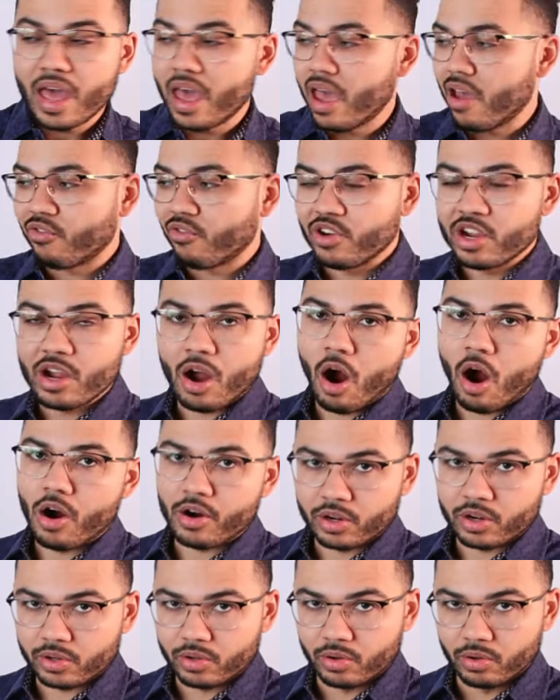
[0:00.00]
Every
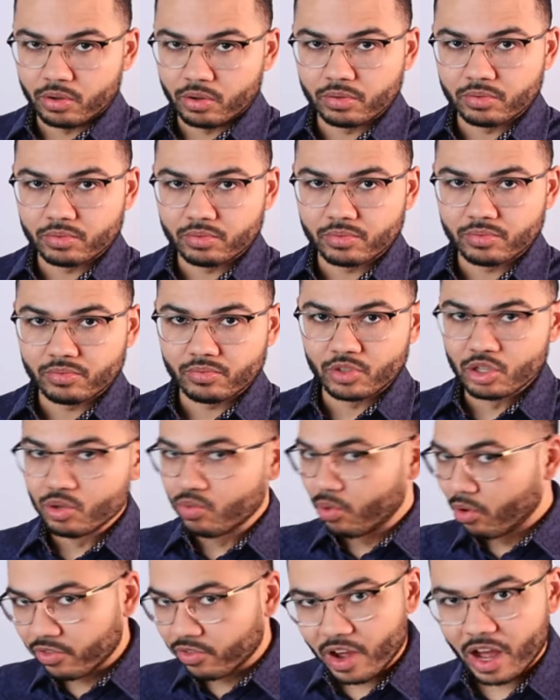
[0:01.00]
article you
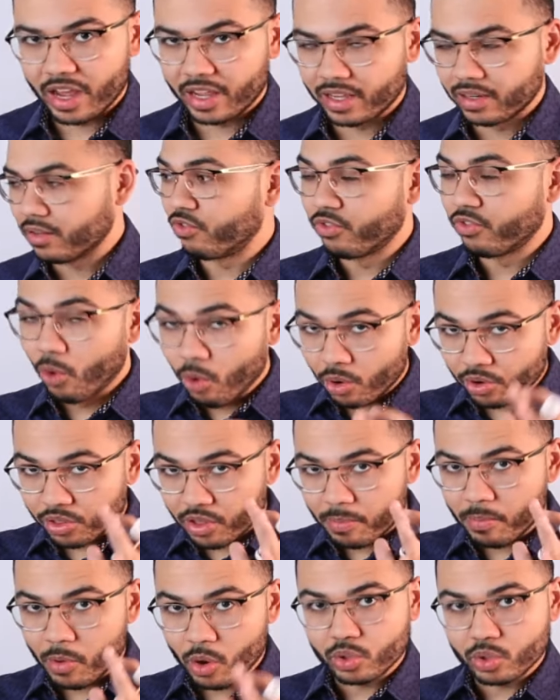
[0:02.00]
will find, for the
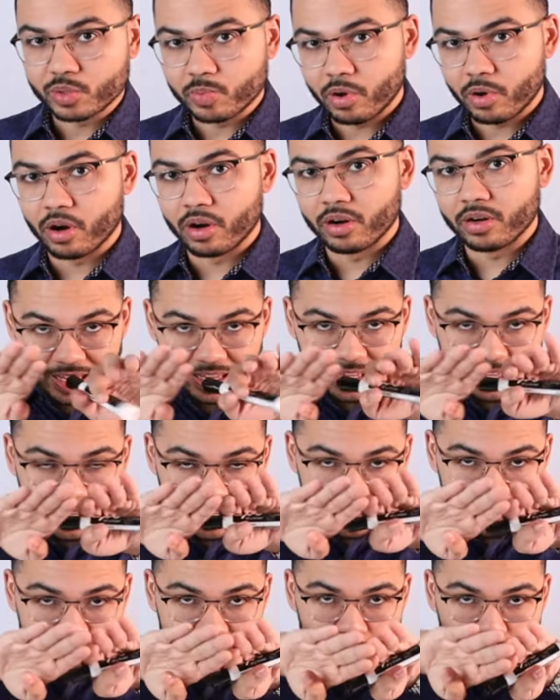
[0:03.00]
most part,
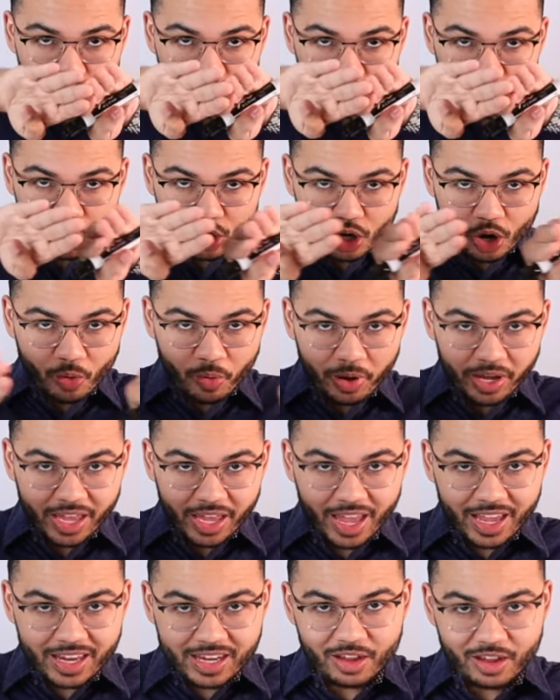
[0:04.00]
is showing
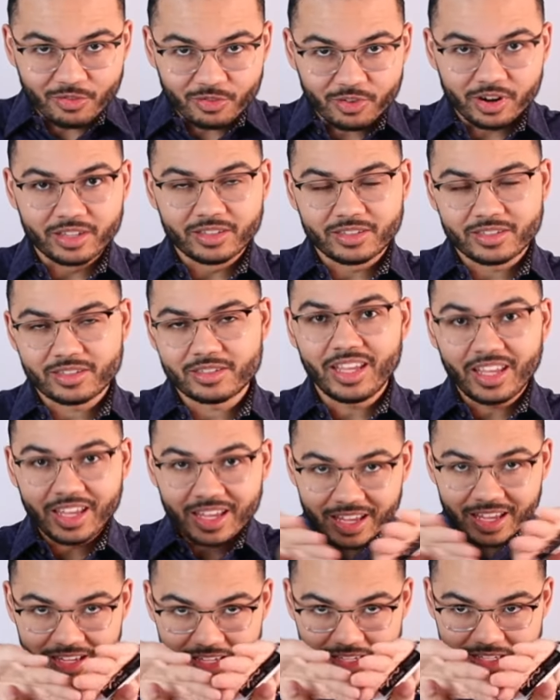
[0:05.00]
a difference.
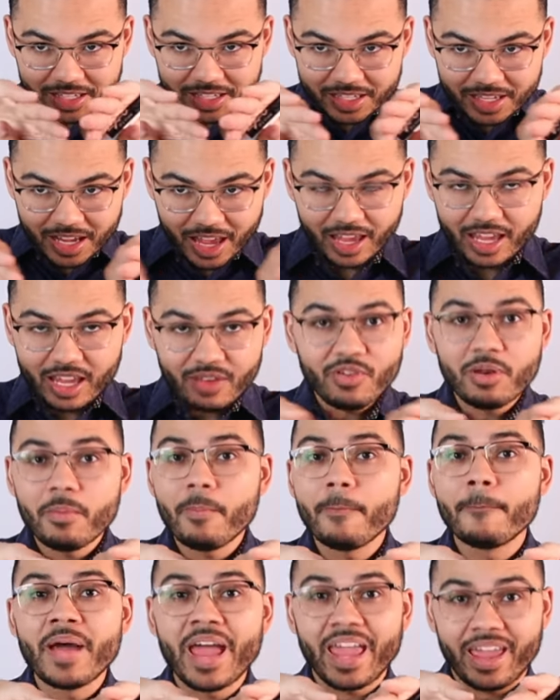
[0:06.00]
Is even
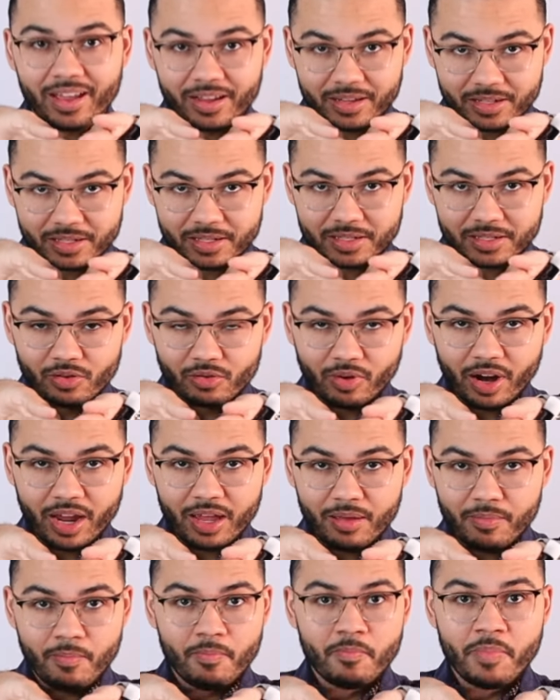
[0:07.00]
banks, right?
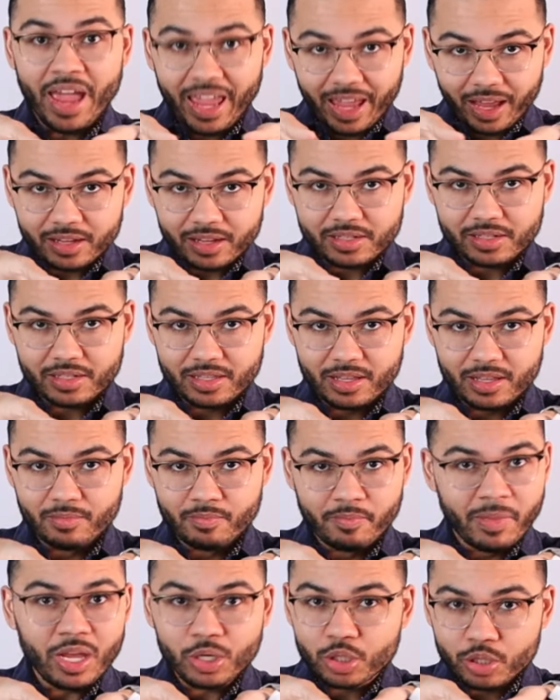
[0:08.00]
Banks,
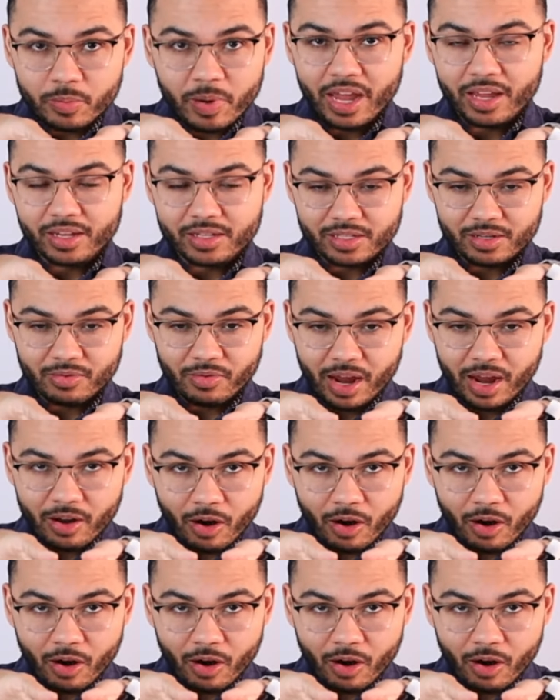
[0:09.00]
major banks, right?